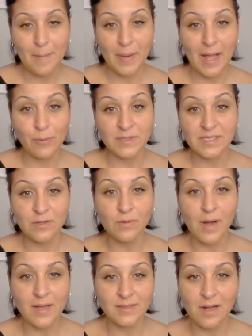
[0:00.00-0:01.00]
But I will see you
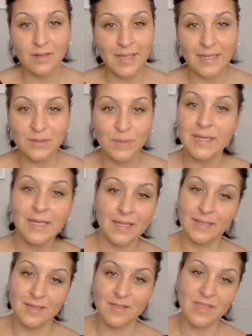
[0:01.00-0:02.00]
guys all next week,
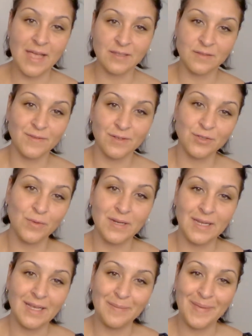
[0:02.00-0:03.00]
and thanks for
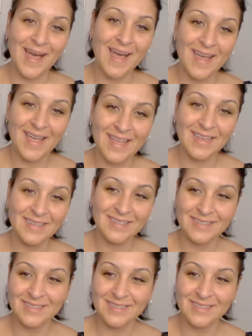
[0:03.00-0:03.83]
joining. Bye.